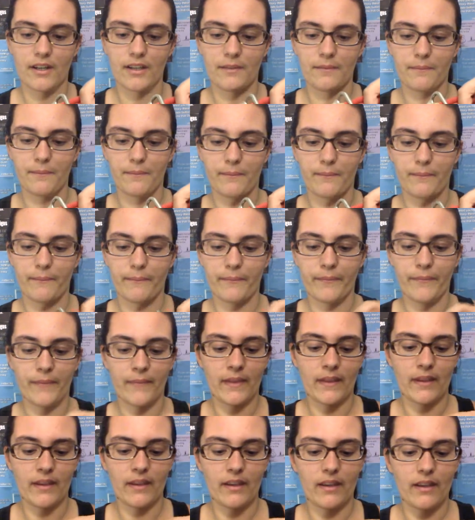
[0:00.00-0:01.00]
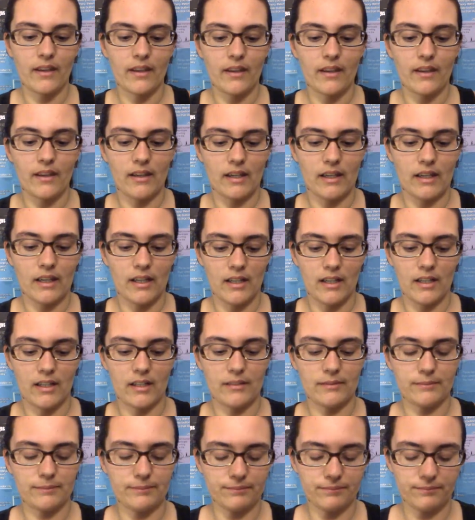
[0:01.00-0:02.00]
it.
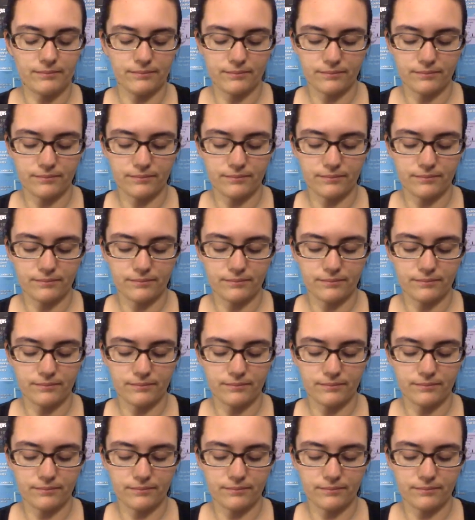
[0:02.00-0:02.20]
And